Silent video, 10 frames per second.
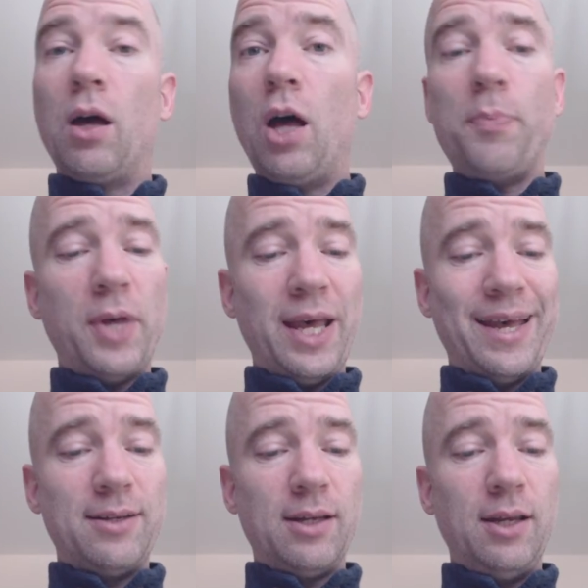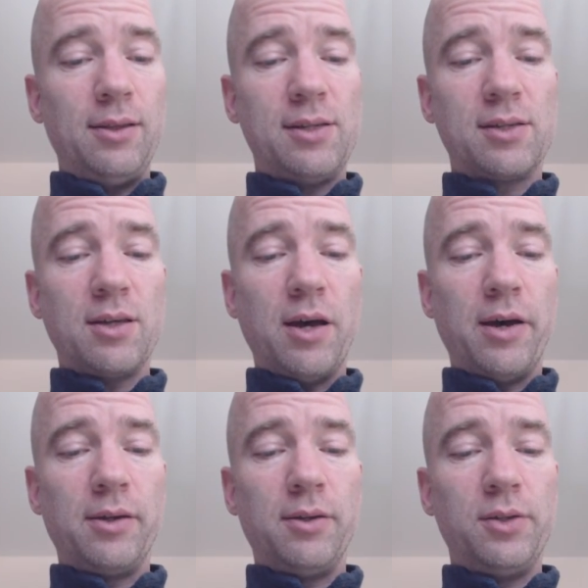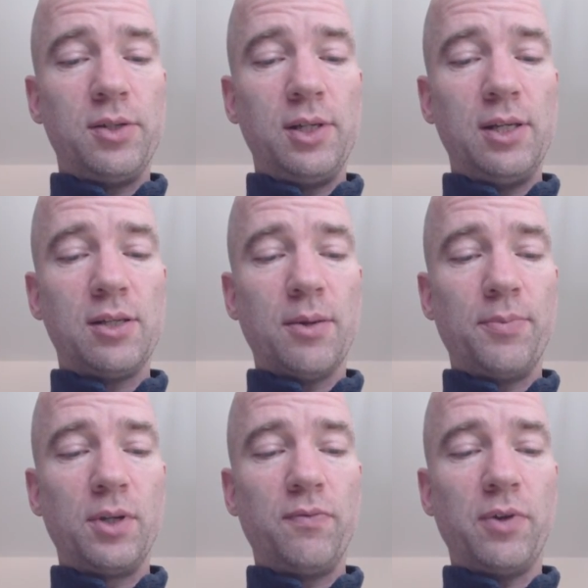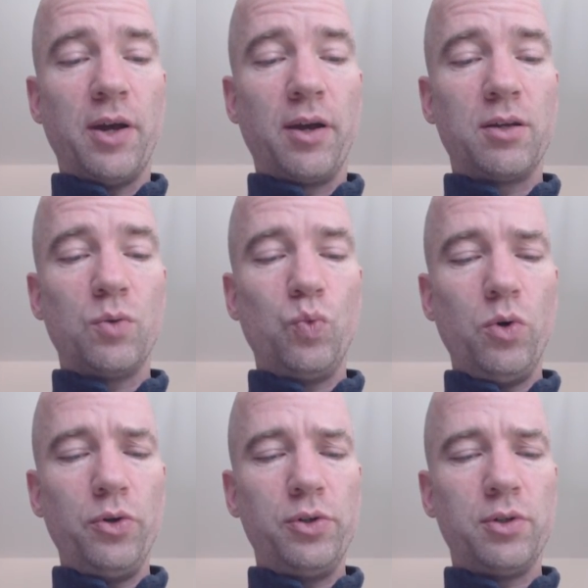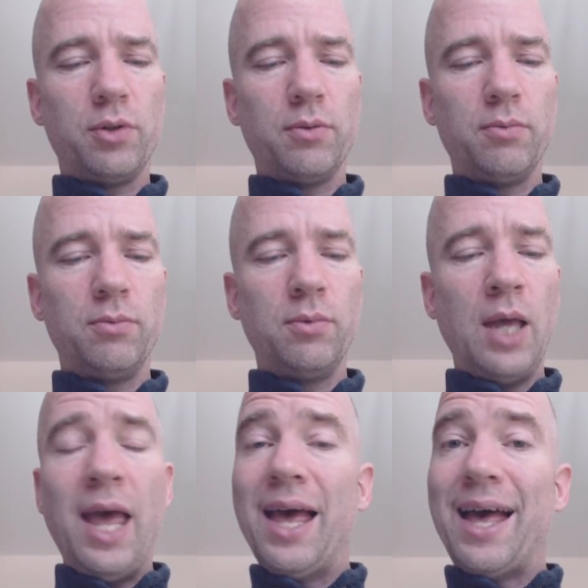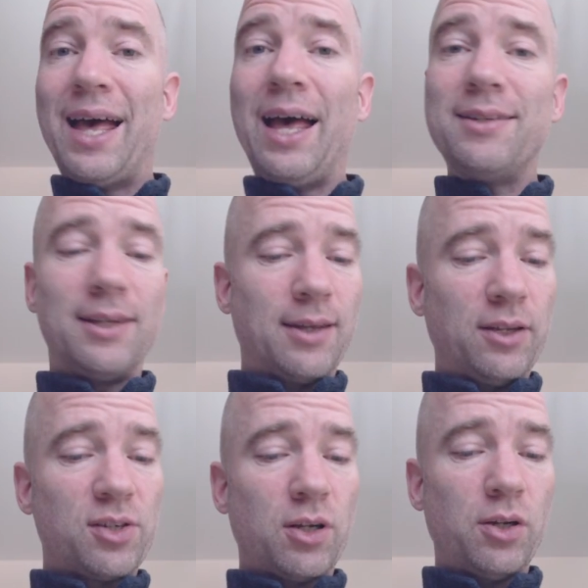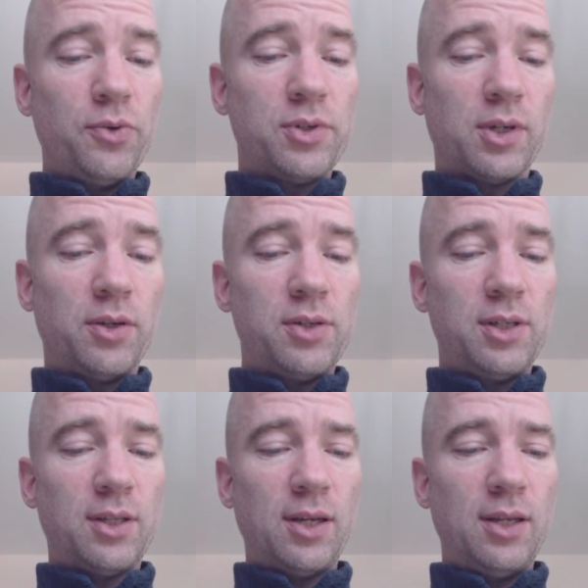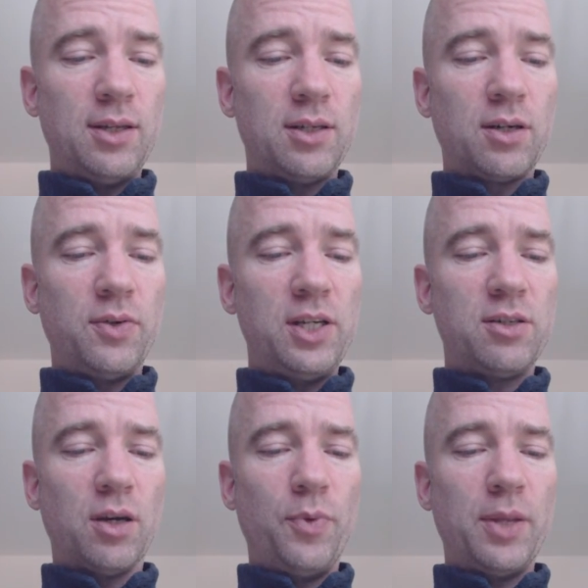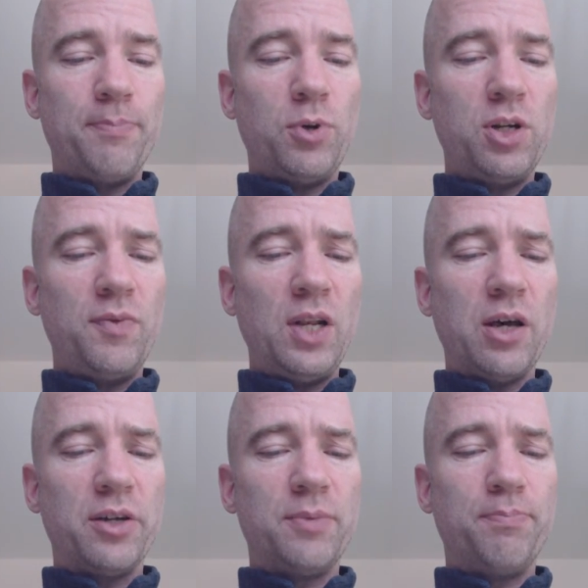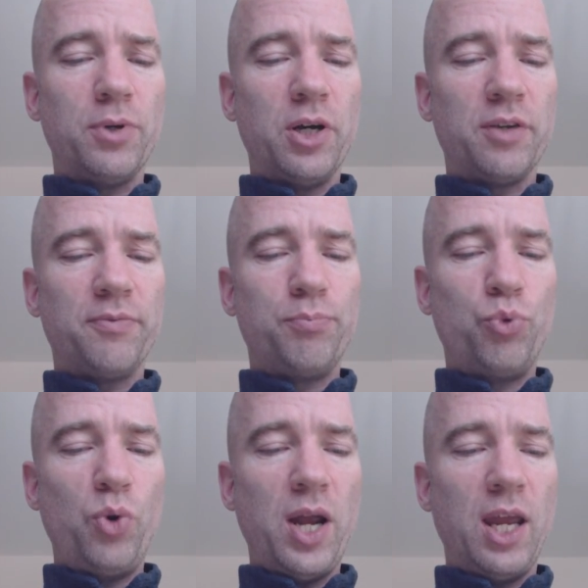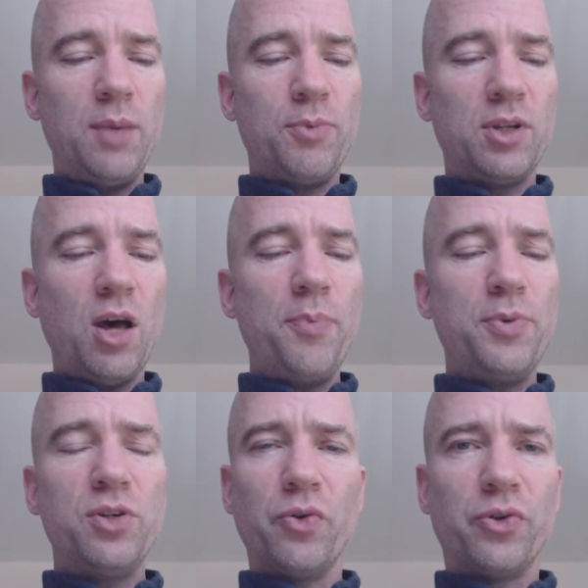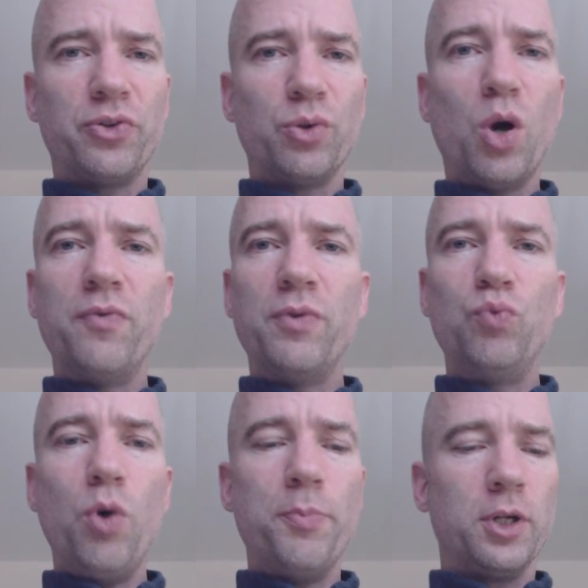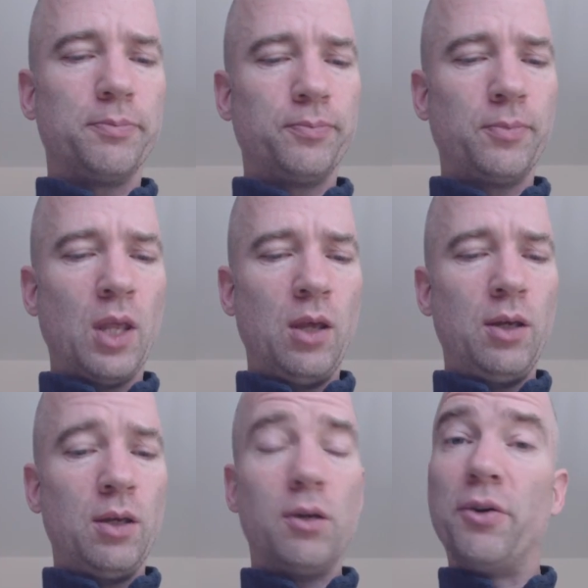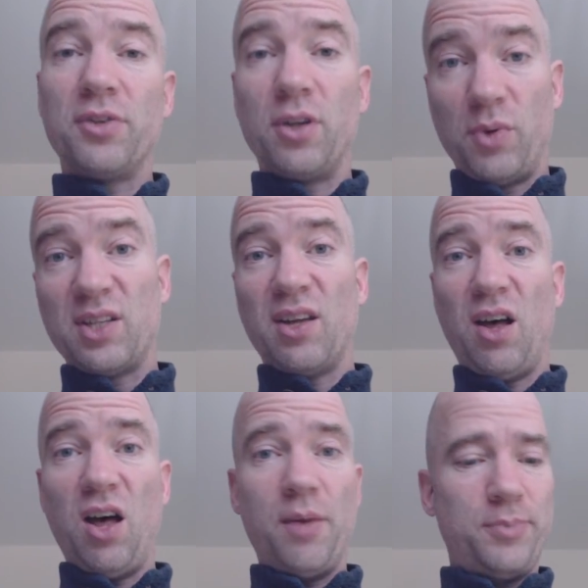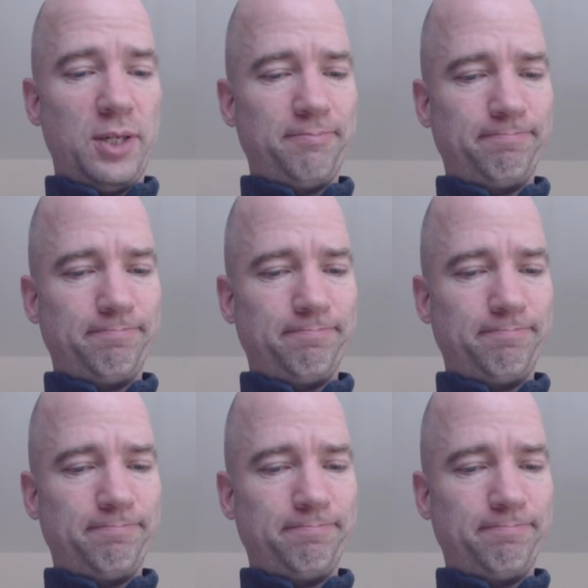Up ahead in the sky, you see something flying towards you. As it gets closer, you see that it is a creature with the body of a large bird of prey, but the upper torso of a woman, also known as a harpy.